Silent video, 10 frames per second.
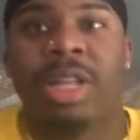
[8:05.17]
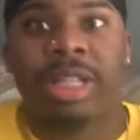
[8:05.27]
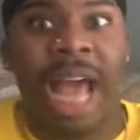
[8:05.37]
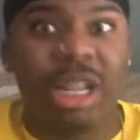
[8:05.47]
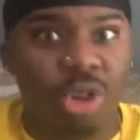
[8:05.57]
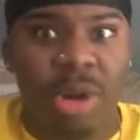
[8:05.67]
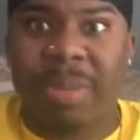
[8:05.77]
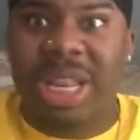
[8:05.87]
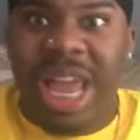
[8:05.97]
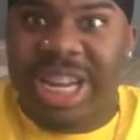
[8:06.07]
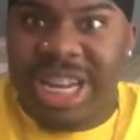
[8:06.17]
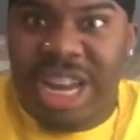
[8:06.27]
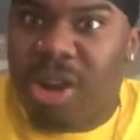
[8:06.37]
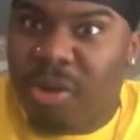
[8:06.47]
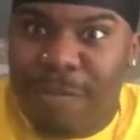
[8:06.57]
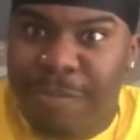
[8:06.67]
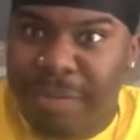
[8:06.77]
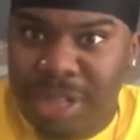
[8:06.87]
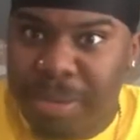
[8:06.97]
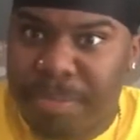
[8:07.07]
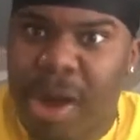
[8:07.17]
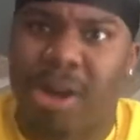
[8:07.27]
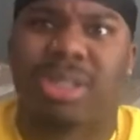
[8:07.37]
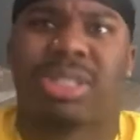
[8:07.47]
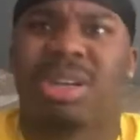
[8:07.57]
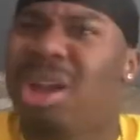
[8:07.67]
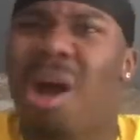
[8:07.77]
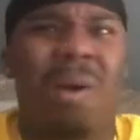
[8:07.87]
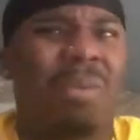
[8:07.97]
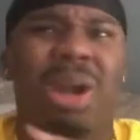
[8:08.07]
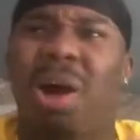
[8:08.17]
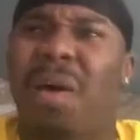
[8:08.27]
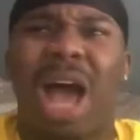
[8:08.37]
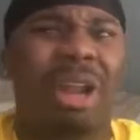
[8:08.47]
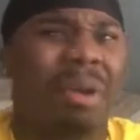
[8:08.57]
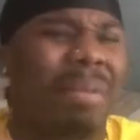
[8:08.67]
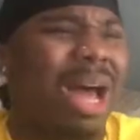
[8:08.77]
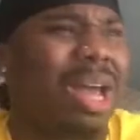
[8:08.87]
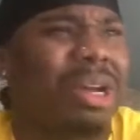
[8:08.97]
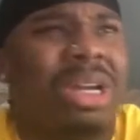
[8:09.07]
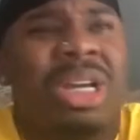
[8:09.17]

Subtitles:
That's gonna be like near $50. Oh no, out of your mind.